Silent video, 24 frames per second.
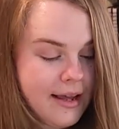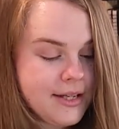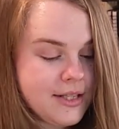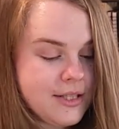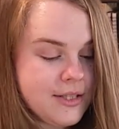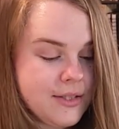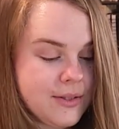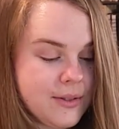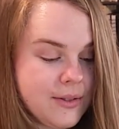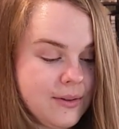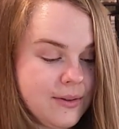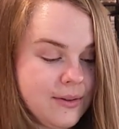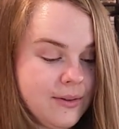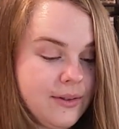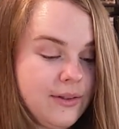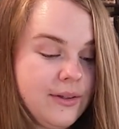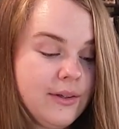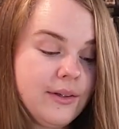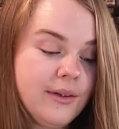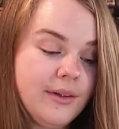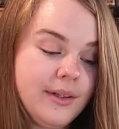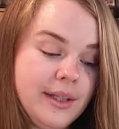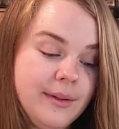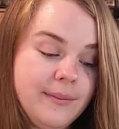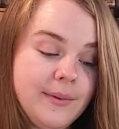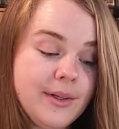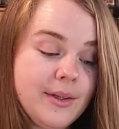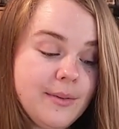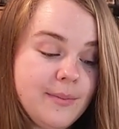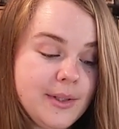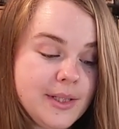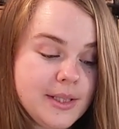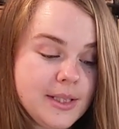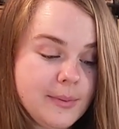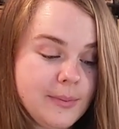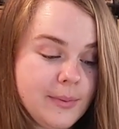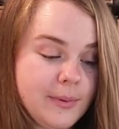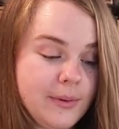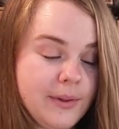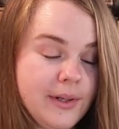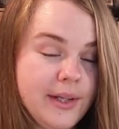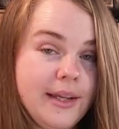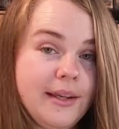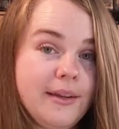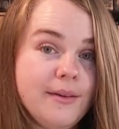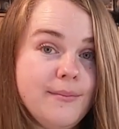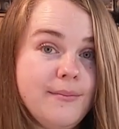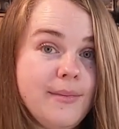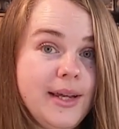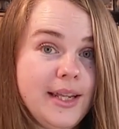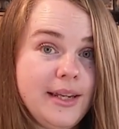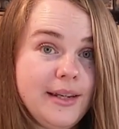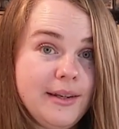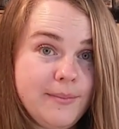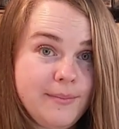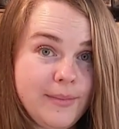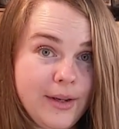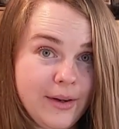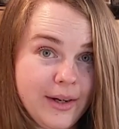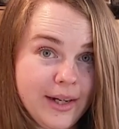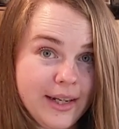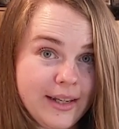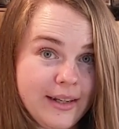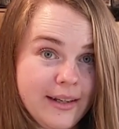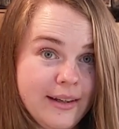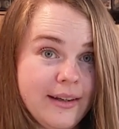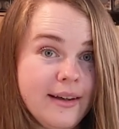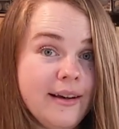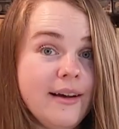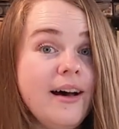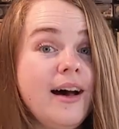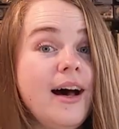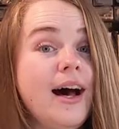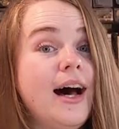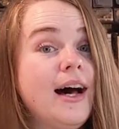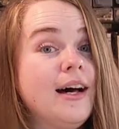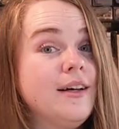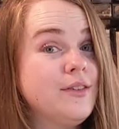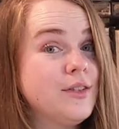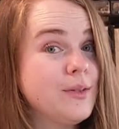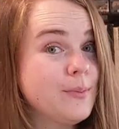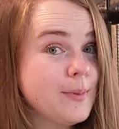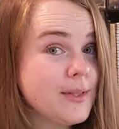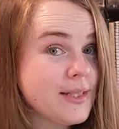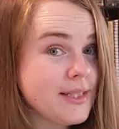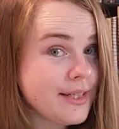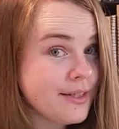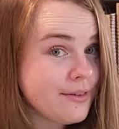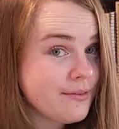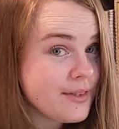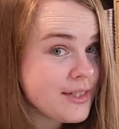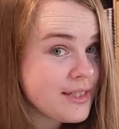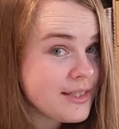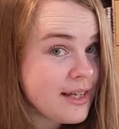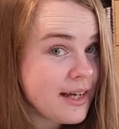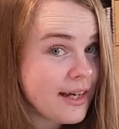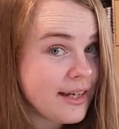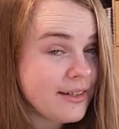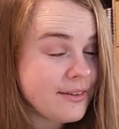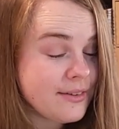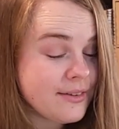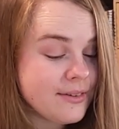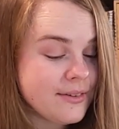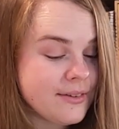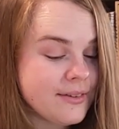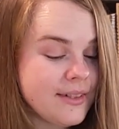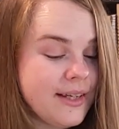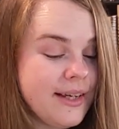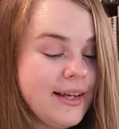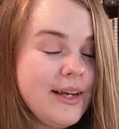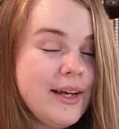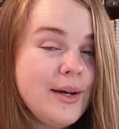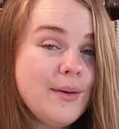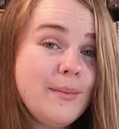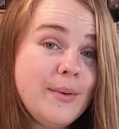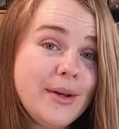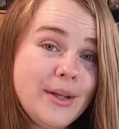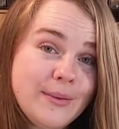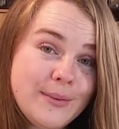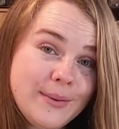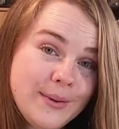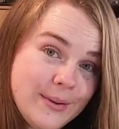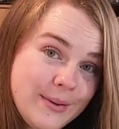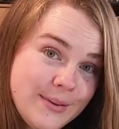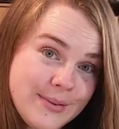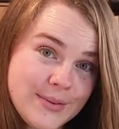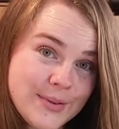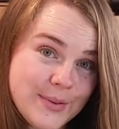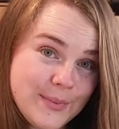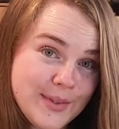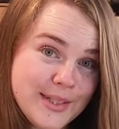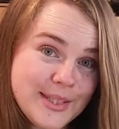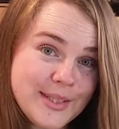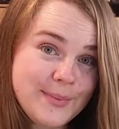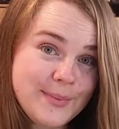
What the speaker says: So not only will you be supporting Made in America, 100% recycled, but you will also be